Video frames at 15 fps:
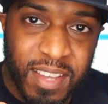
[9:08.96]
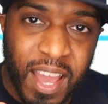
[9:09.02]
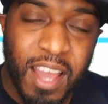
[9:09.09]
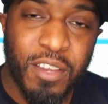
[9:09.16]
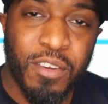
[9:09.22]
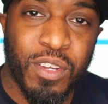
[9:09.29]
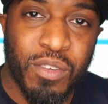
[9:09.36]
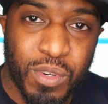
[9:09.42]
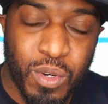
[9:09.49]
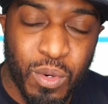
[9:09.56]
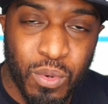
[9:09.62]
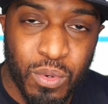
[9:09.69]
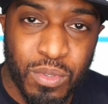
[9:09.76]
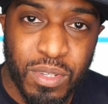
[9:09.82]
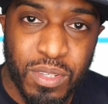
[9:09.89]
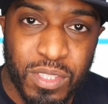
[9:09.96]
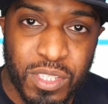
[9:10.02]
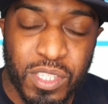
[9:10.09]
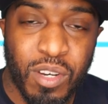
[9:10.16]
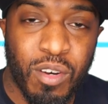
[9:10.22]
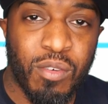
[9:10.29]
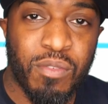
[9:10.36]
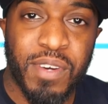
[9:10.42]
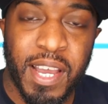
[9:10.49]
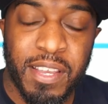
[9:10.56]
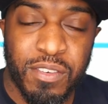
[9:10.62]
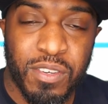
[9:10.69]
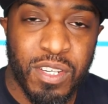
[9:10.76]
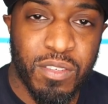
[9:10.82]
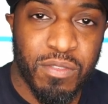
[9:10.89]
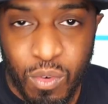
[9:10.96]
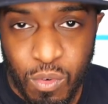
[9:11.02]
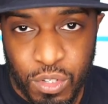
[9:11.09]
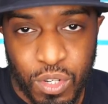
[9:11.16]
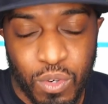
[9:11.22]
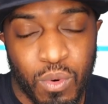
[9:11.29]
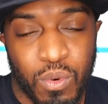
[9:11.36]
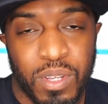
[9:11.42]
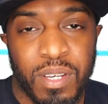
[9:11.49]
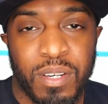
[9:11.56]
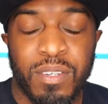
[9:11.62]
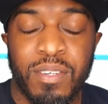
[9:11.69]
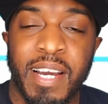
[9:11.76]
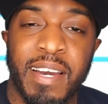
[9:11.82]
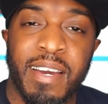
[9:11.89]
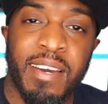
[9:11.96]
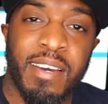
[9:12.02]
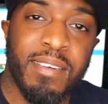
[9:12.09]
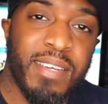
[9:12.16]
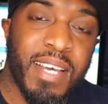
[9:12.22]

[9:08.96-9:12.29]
How you're going to record yourself, how you're going to record your audio, uh,